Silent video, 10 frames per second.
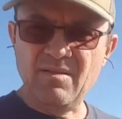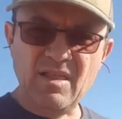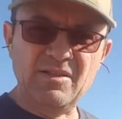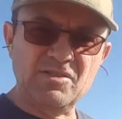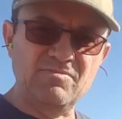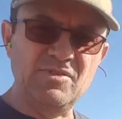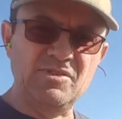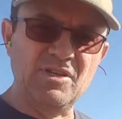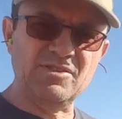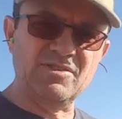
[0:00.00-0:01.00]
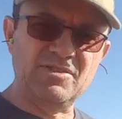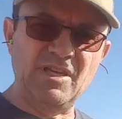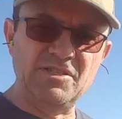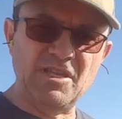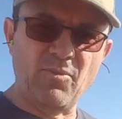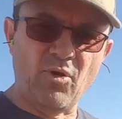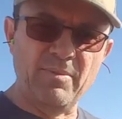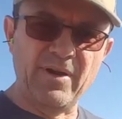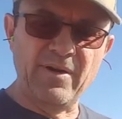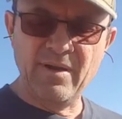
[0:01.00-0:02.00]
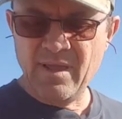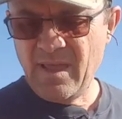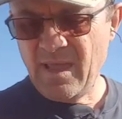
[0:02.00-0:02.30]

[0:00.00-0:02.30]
it's just TC boar butter,